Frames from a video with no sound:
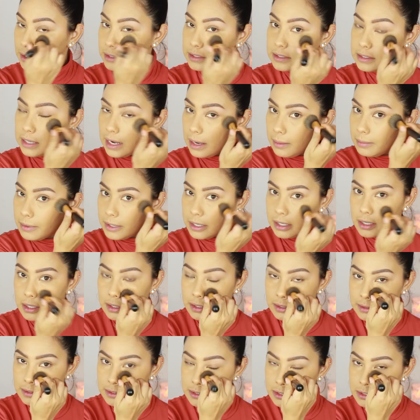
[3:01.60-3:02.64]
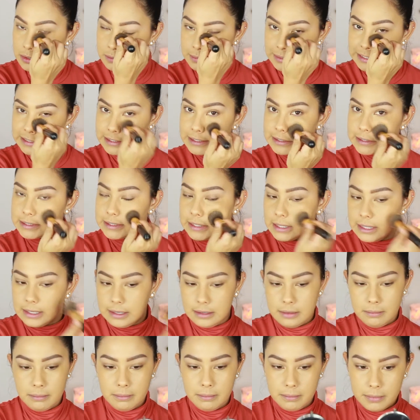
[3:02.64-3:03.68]
of dab it into my
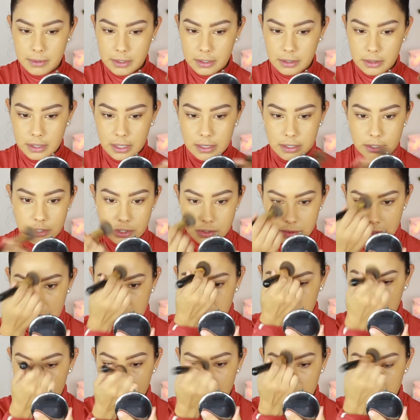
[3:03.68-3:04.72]
skin, but I'll let it dry.